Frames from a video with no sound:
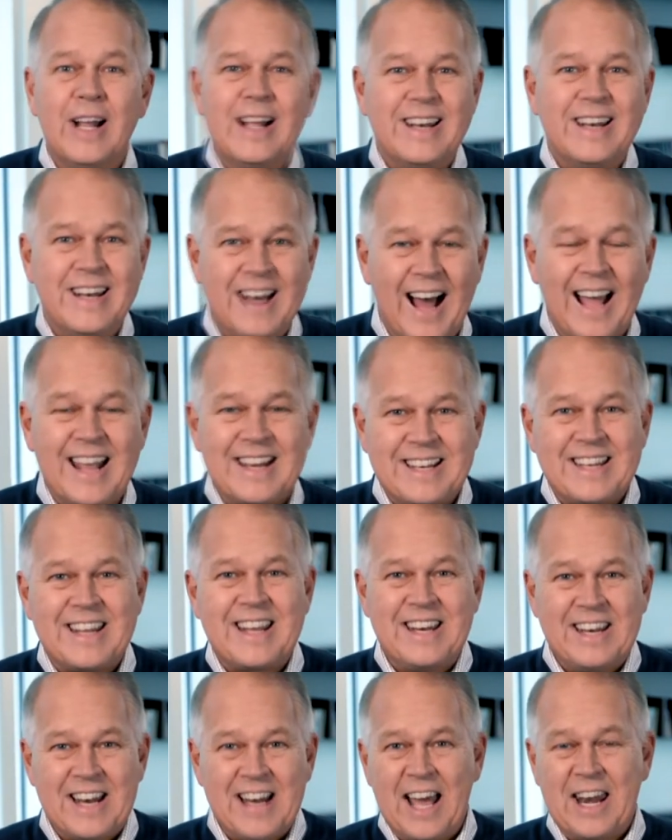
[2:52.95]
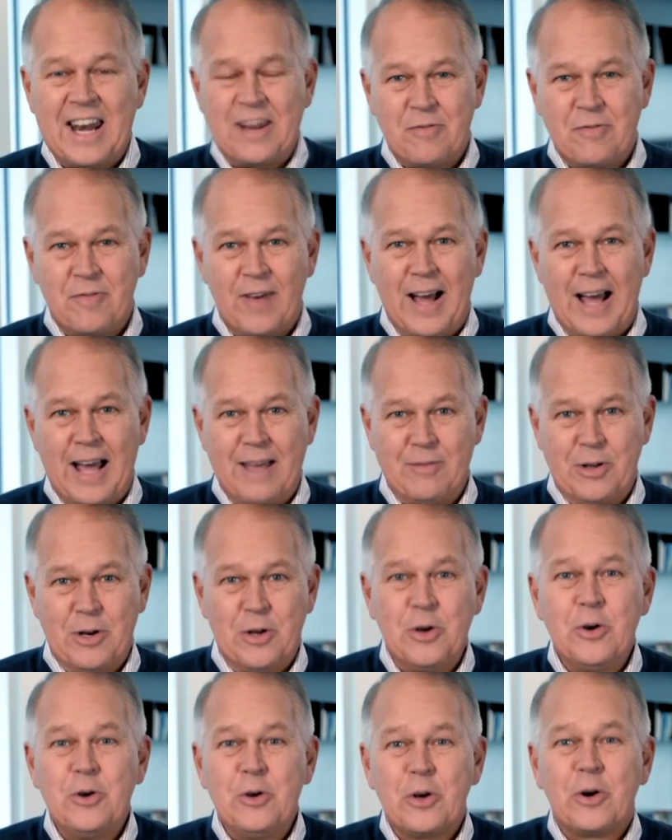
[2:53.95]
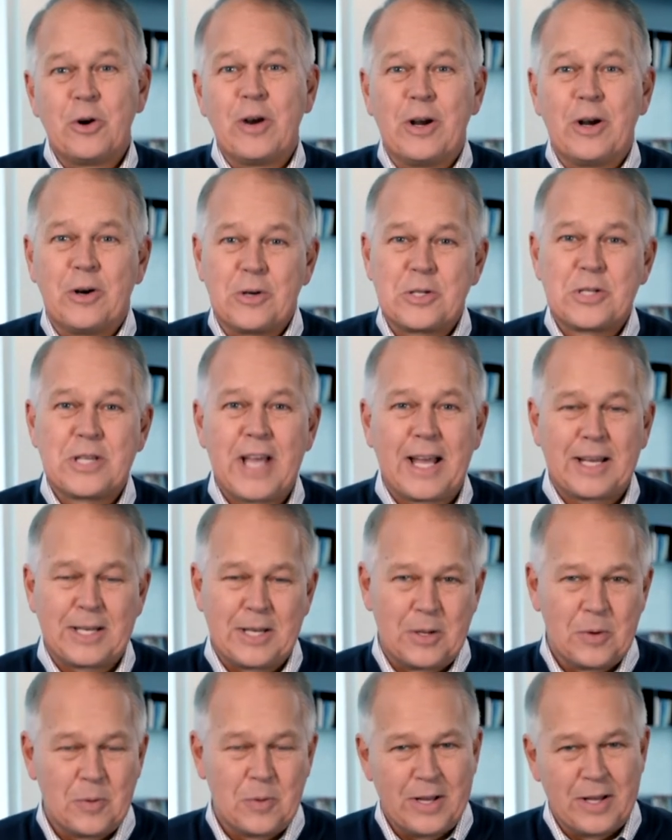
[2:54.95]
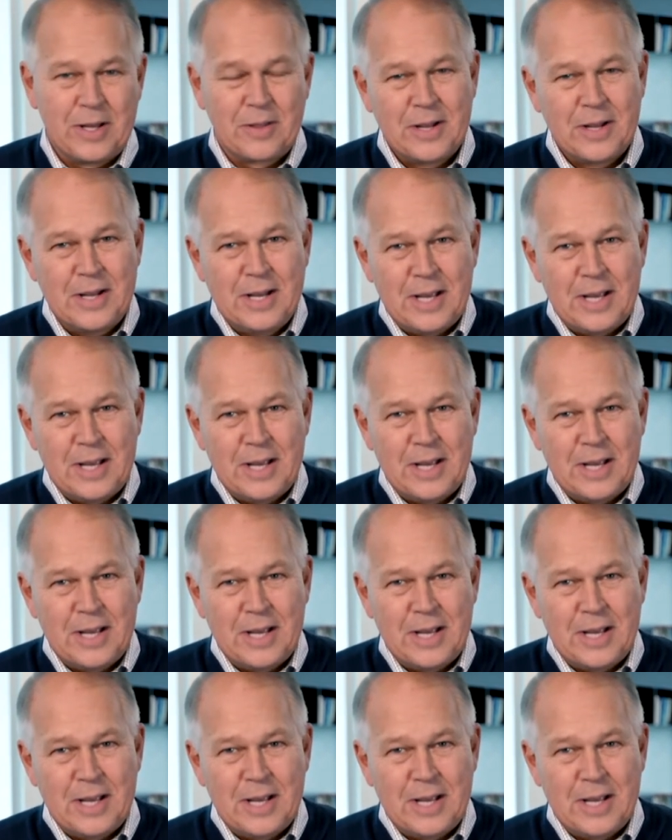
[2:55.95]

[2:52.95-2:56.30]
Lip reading: 1995 and who you're intersecting with